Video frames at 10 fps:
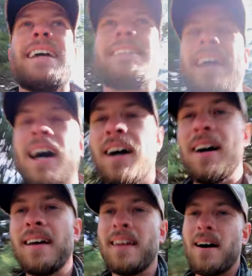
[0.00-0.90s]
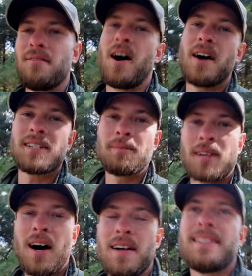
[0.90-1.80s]
a ton of
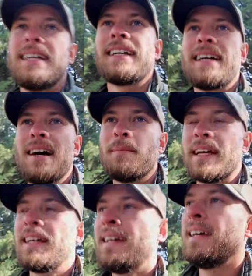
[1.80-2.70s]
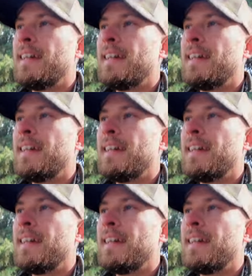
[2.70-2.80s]
awesome content coming.